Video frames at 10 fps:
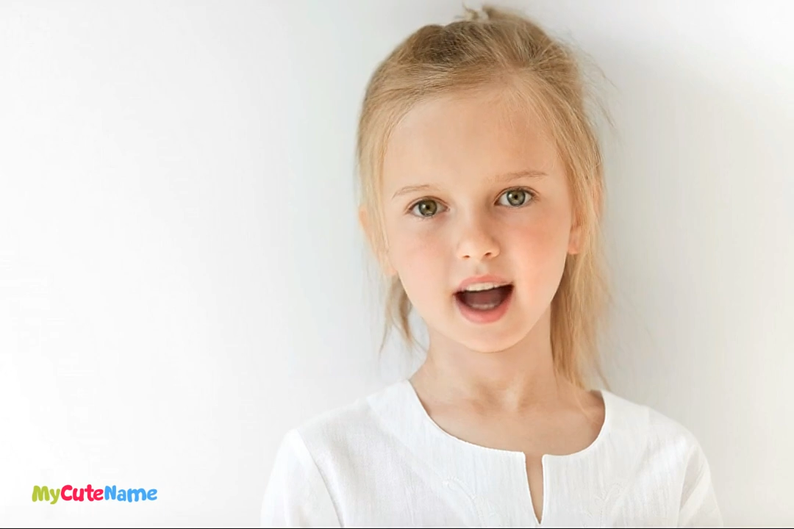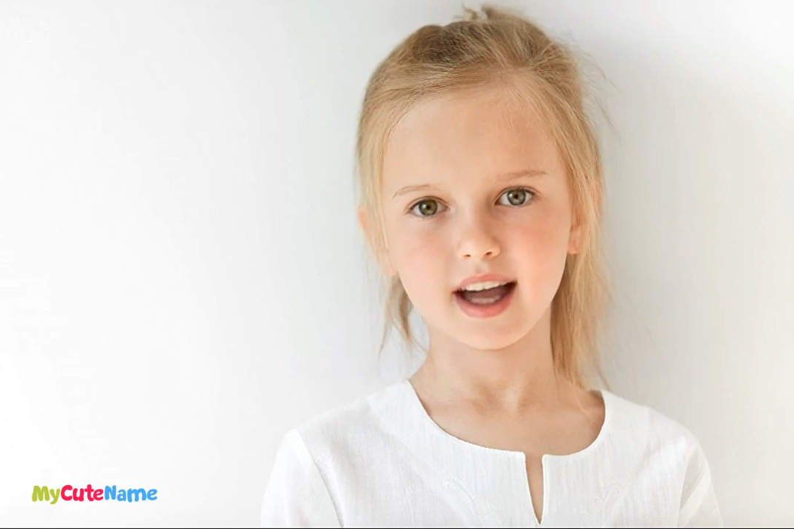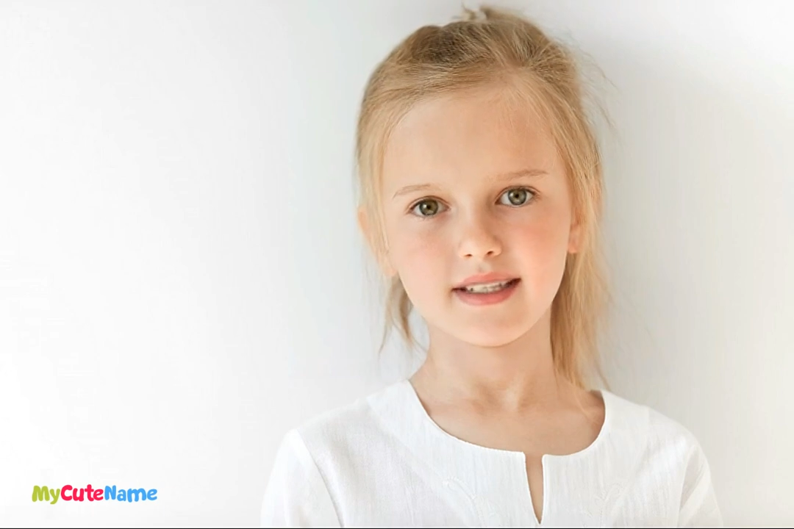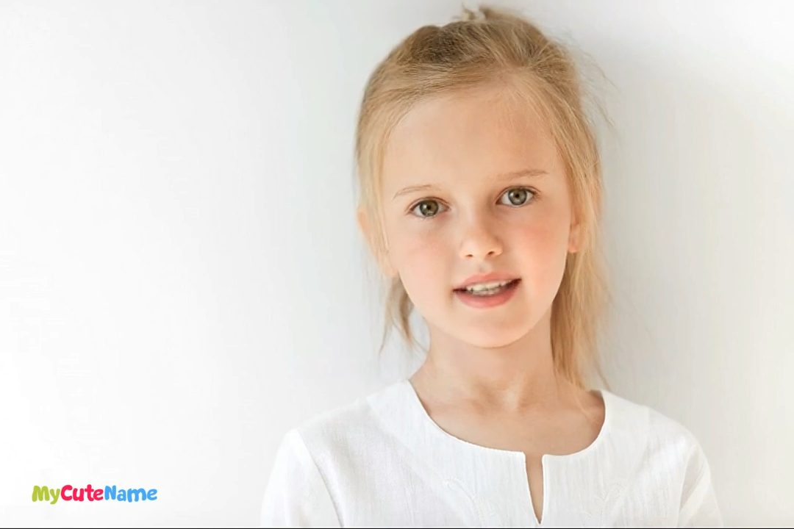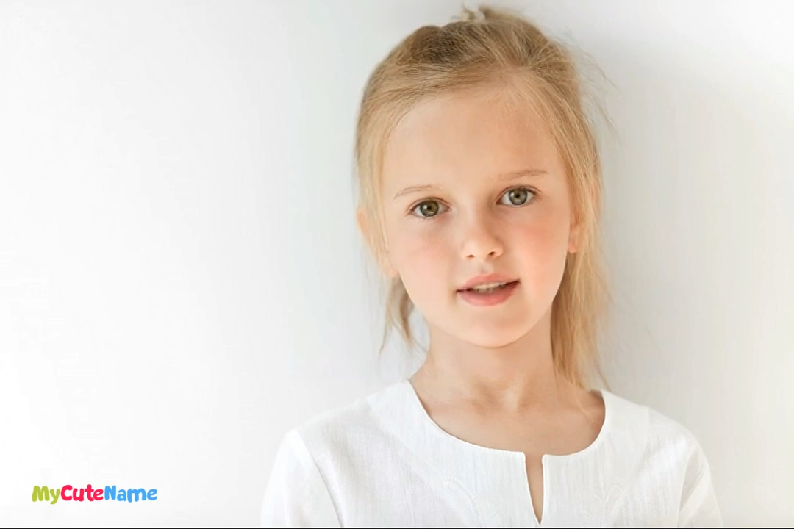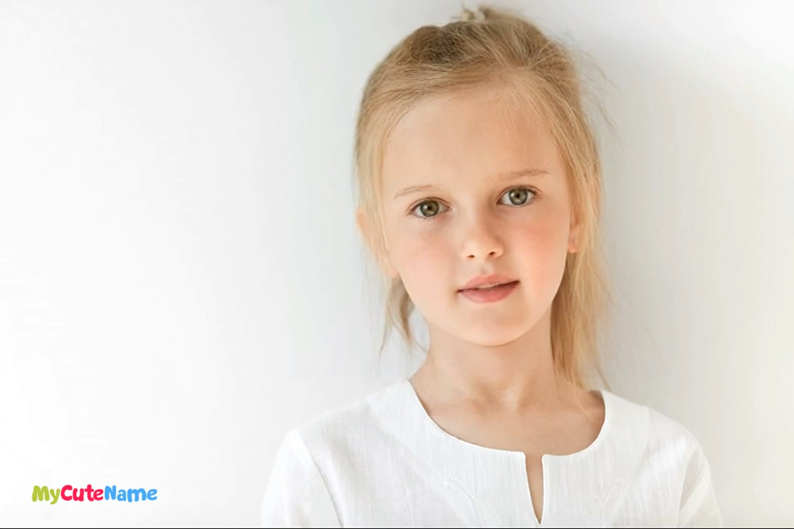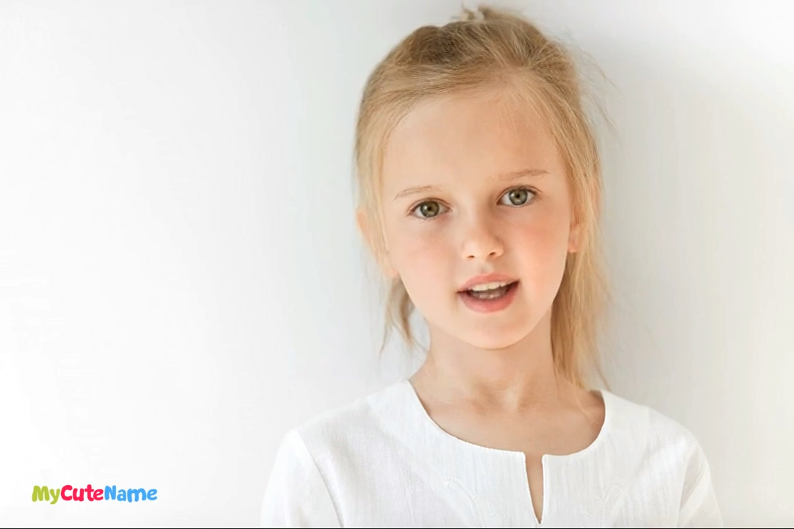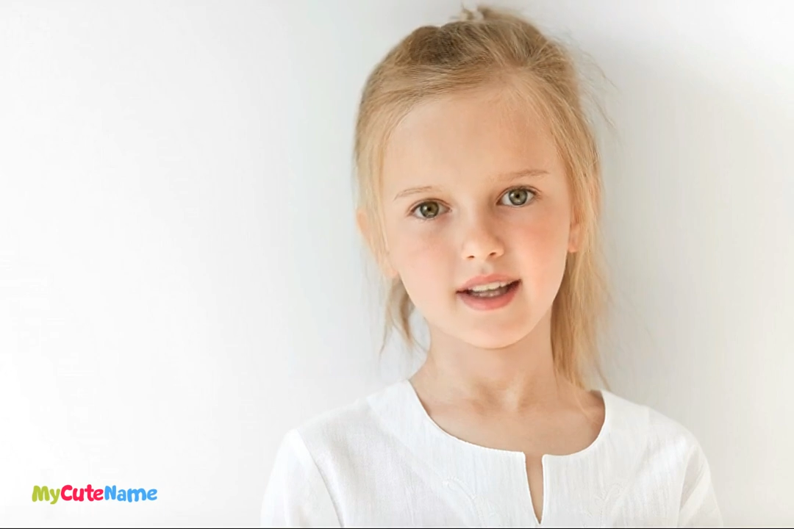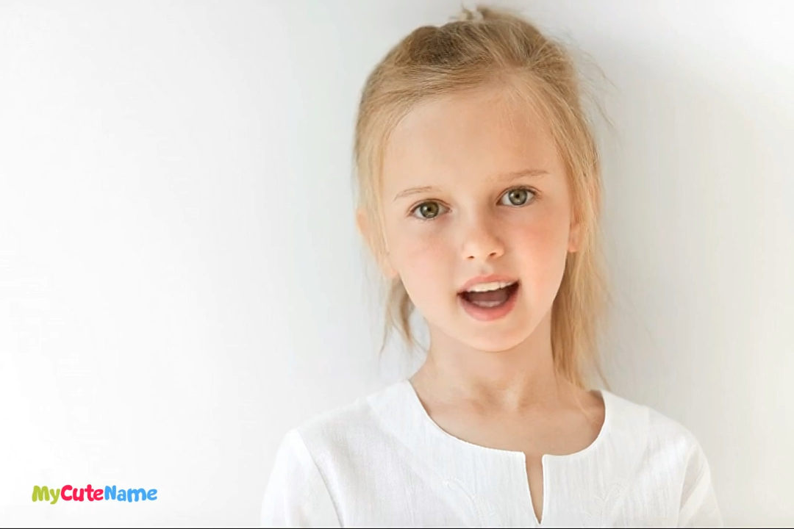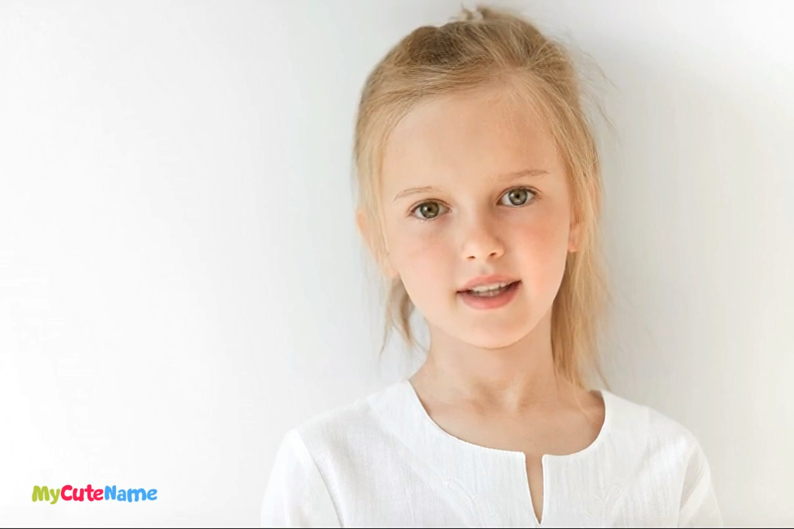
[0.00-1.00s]
has left
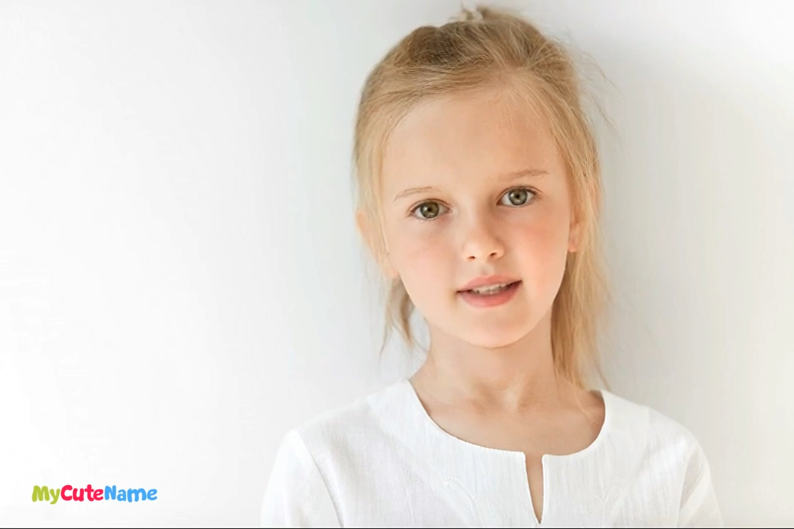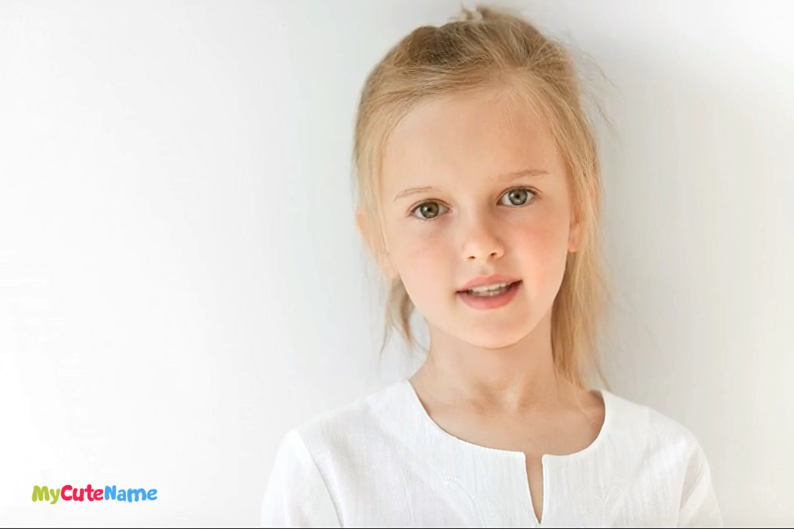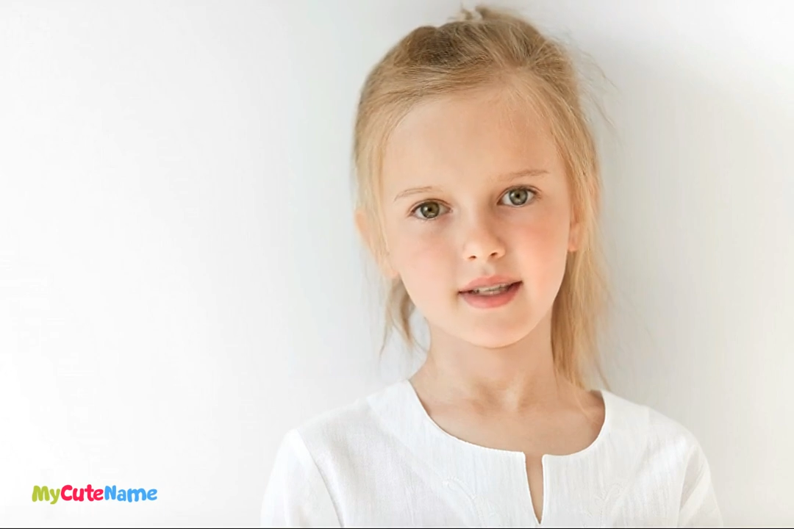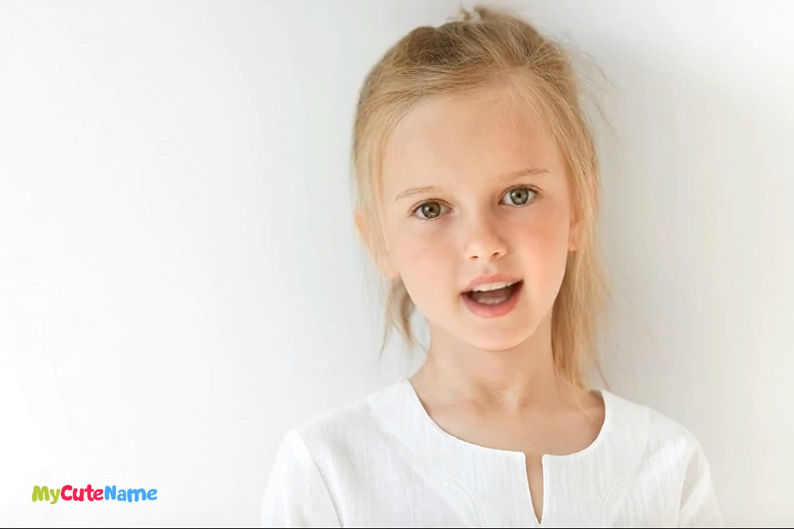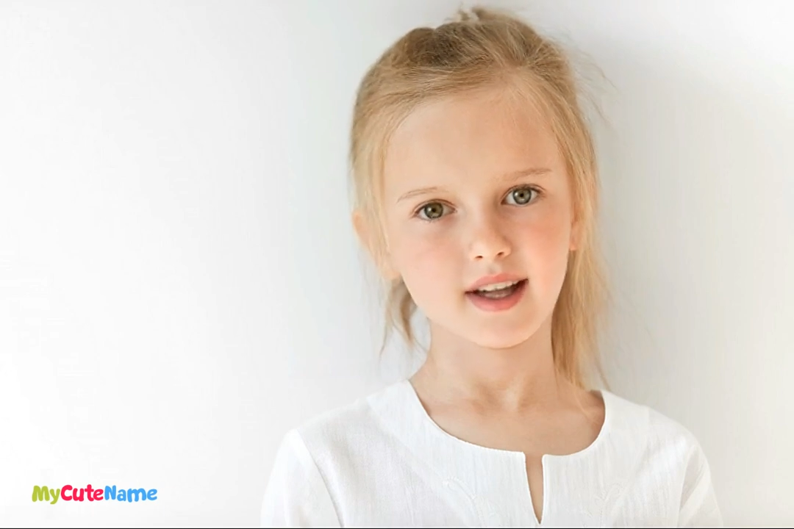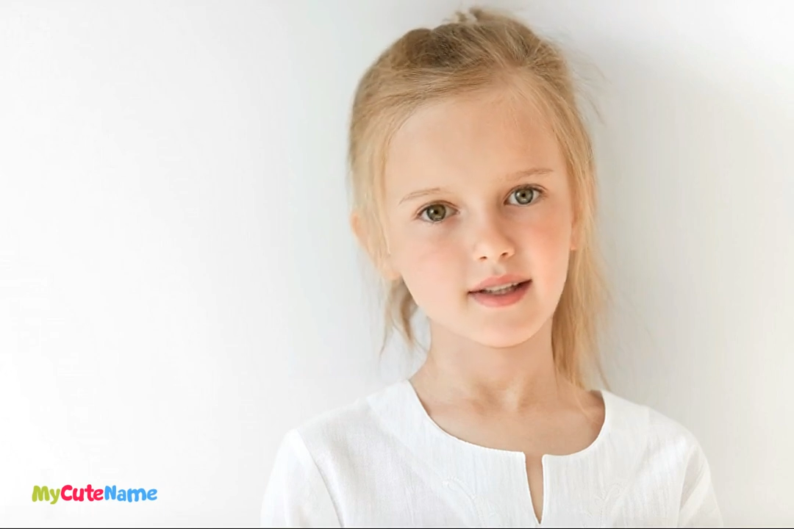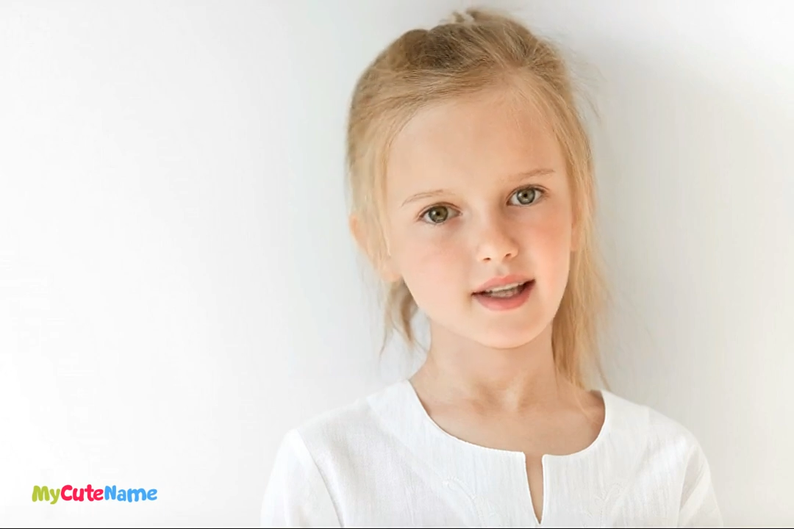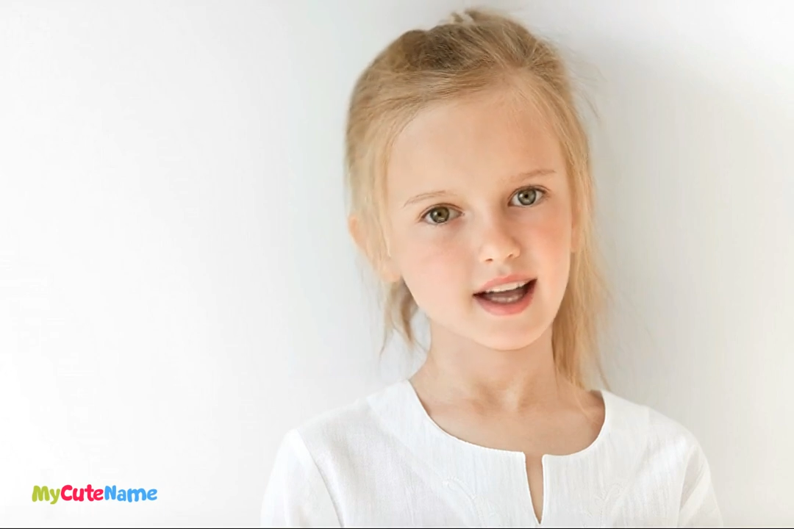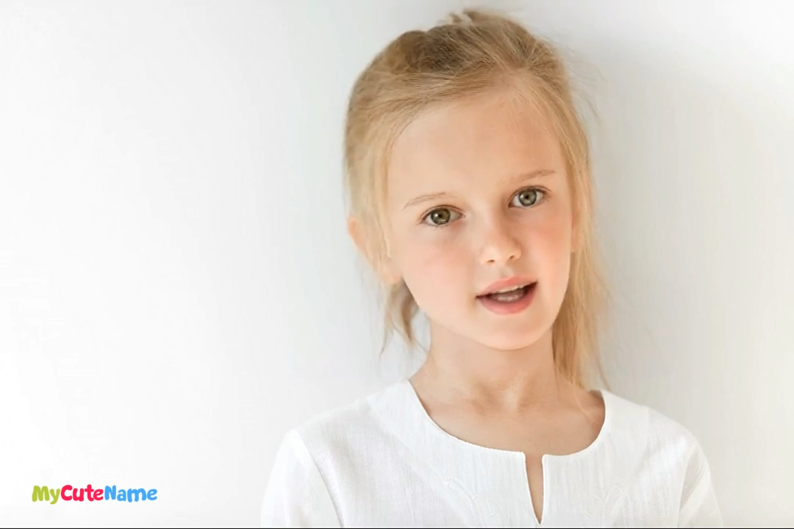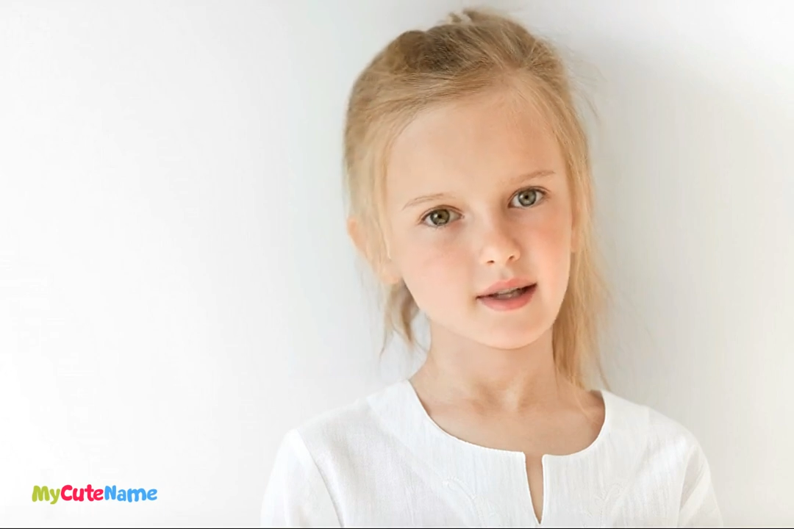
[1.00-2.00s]
a lasting legacy